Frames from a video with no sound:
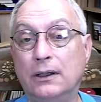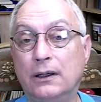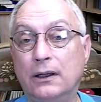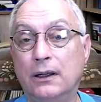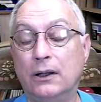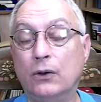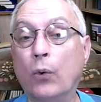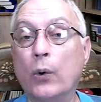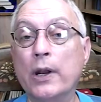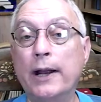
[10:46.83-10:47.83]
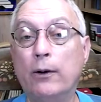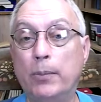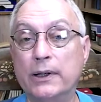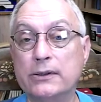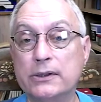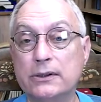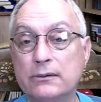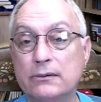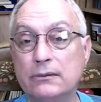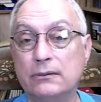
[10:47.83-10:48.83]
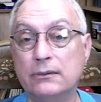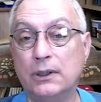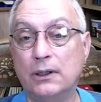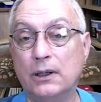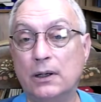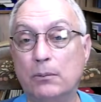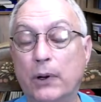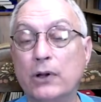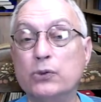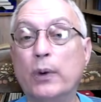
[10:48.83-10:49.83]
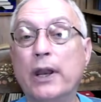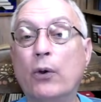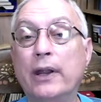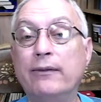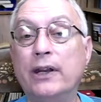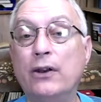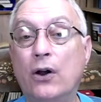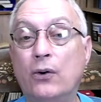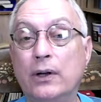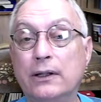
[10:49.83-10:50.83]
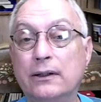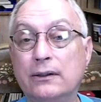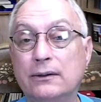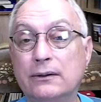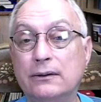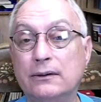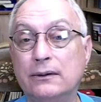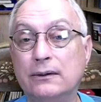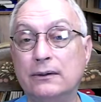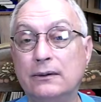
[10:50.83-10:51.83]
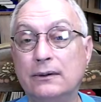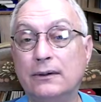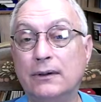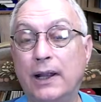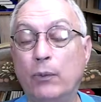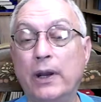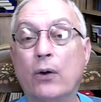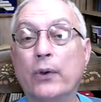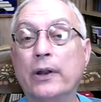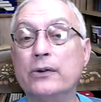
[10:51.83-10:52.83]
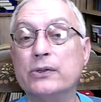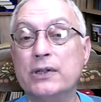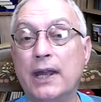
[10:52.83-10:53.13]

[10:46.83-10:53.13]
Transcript: Lord, help us because we don't even know it and we don't understand.